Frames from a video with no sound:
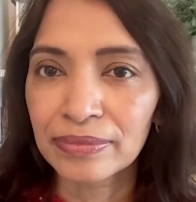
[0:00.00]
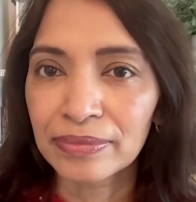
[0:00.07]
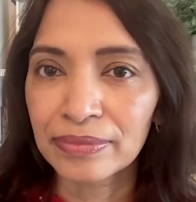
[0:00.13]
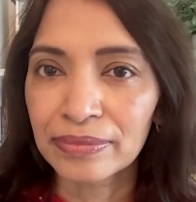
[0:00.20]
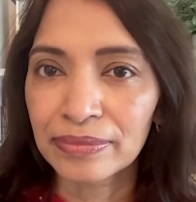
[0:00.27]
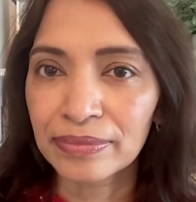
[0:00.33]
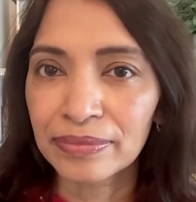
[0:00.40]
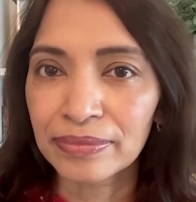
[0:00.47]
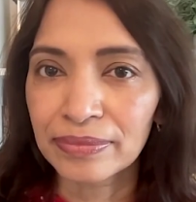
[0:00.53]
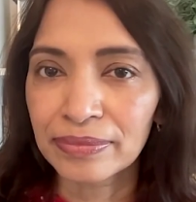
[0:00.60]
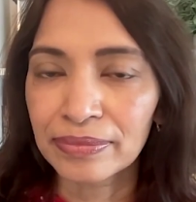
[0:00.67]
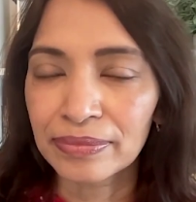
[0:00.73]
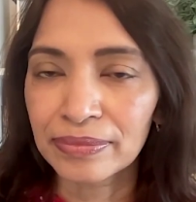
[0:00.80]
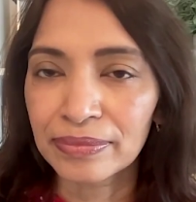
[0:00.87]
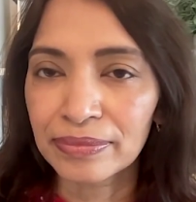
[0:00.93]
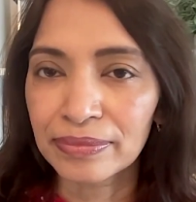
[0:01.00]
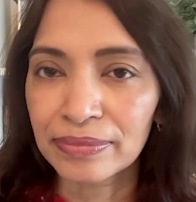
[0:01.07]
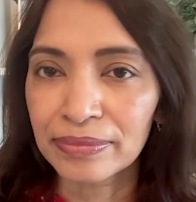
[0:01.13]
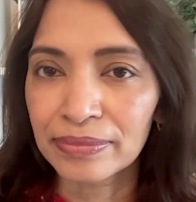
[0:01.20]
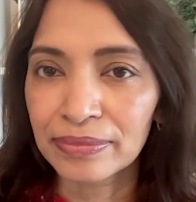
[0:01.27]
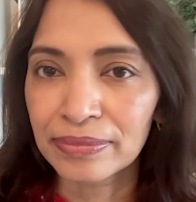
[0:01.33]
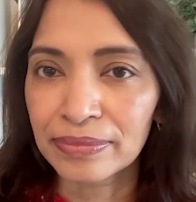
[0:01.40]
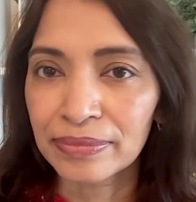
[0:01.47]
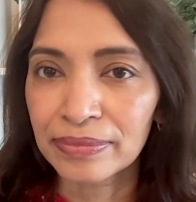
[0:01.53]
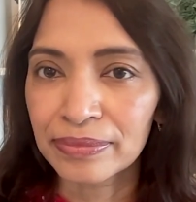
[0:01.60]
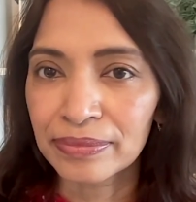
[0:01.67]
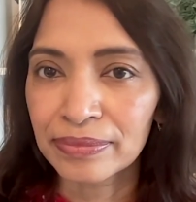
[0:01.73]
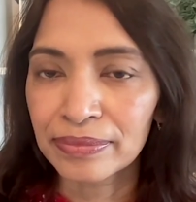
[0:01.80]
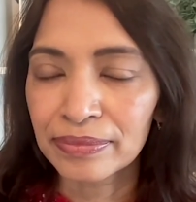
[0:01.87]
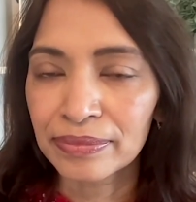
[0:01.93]

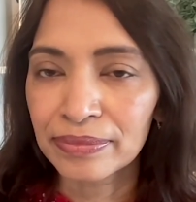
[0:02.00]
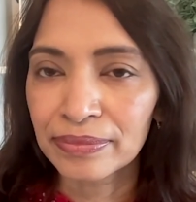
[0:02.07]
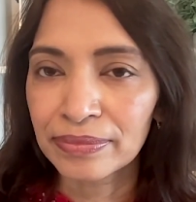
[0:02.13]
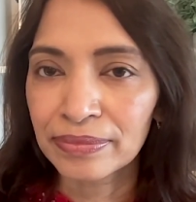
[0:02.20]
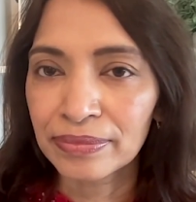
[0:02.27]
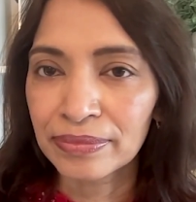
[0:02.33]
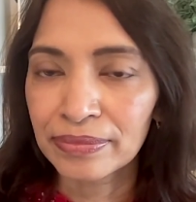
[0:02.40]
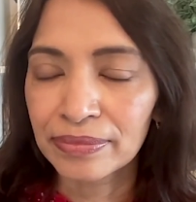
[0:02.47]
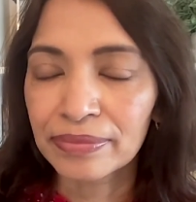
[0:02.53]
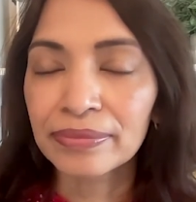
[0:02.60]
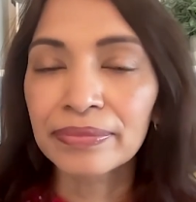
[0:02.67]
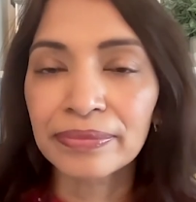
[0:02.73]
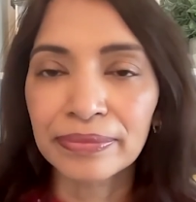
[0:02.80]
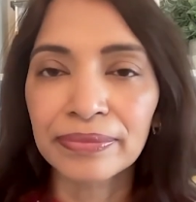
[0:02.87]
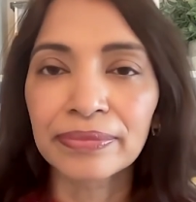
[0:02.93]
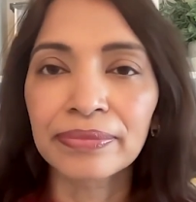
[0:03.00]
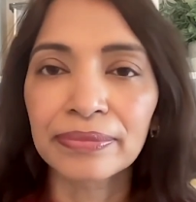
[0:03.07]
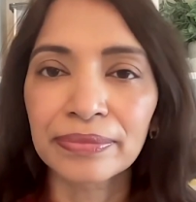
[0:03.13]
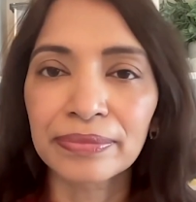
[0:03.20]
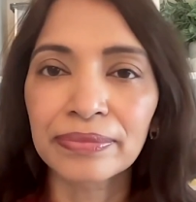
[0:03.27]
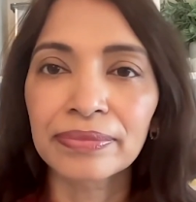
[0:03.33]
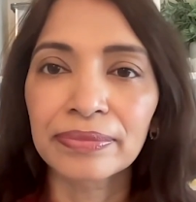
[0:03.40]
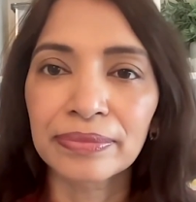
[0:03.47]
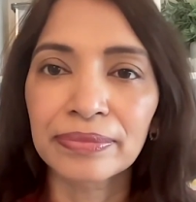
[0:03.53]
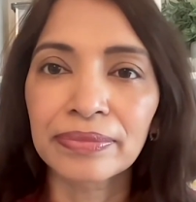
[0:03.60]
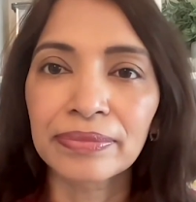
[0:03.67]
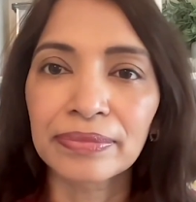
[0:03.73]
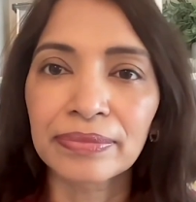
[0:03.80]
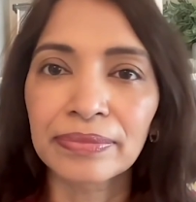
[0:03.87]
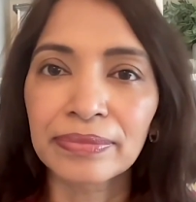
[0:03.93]

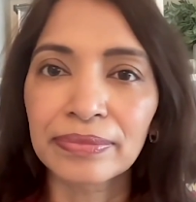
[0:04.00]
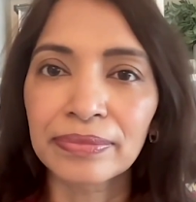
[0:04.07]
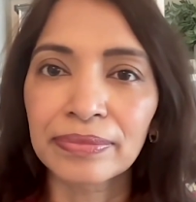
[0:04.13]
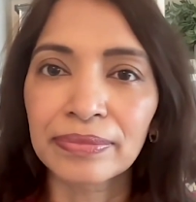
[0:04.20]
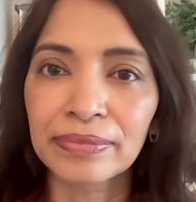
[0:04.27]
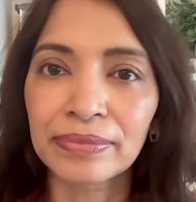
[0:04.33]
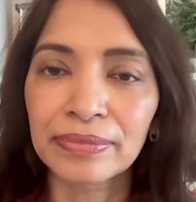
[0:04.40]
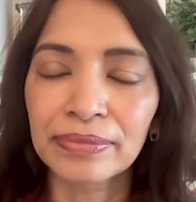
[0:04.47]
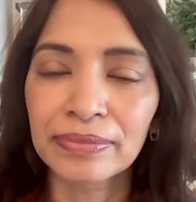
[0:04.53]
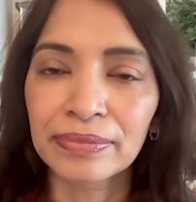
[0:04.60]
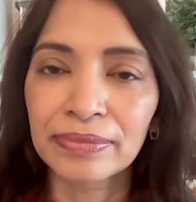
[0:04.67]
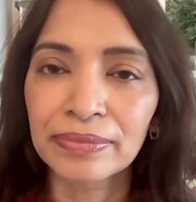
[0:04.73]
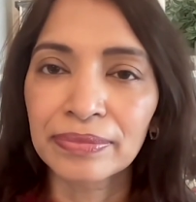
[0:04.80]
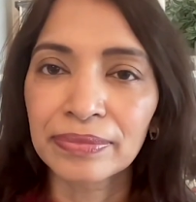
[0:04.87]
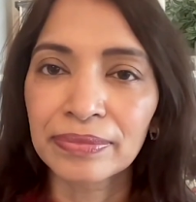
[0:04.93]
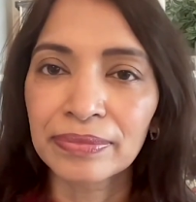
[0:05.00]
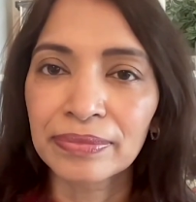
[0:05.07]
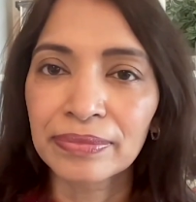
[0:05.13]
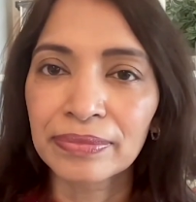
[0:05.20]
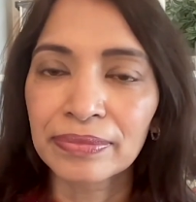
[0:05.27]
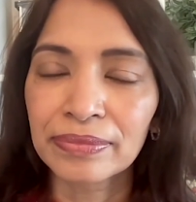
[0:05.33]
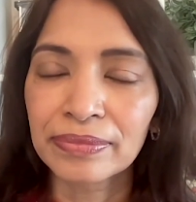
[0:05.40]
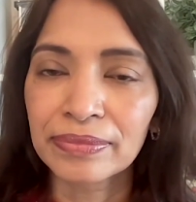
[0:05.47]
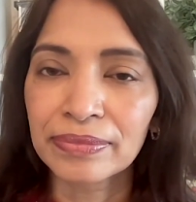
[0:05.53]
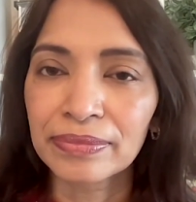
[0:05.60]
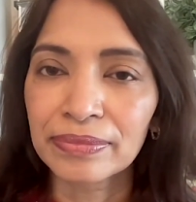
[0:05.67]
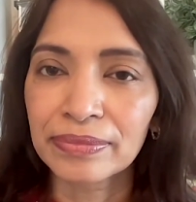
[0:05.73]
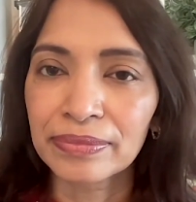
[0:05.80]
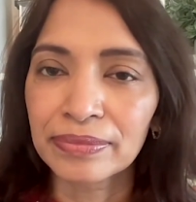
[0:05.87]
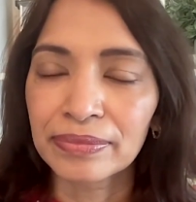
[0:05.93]

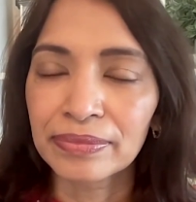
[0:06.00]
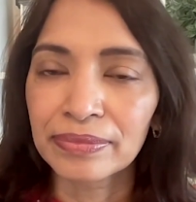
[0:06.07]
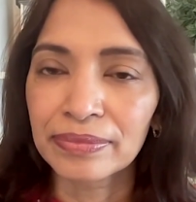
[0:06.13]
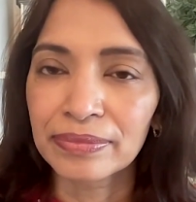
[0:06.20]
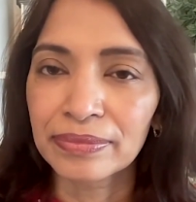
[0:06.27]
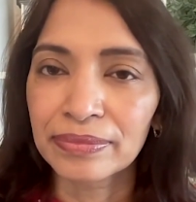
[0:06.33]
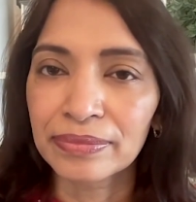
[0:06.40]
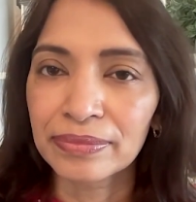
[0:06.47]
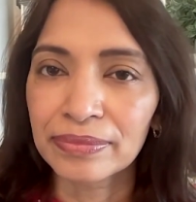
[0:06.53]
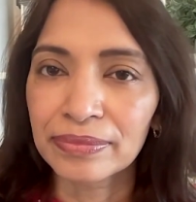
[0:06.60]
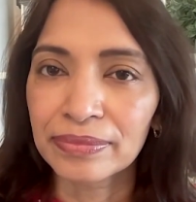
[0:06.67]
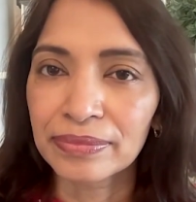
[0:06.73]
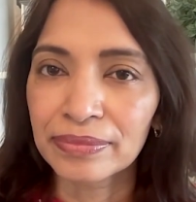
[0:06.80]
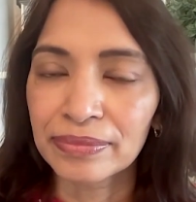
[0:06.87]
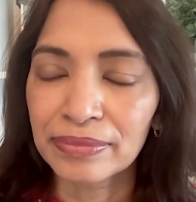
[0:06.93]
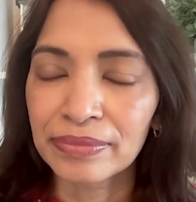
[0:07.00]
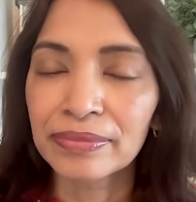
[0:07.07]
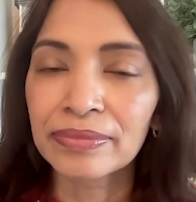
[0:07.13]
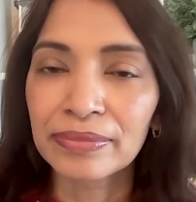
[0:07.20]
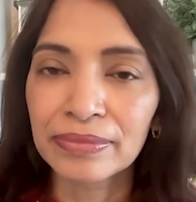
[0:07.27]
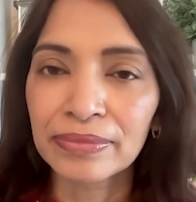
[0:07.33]
No words are spoken by the person on screen.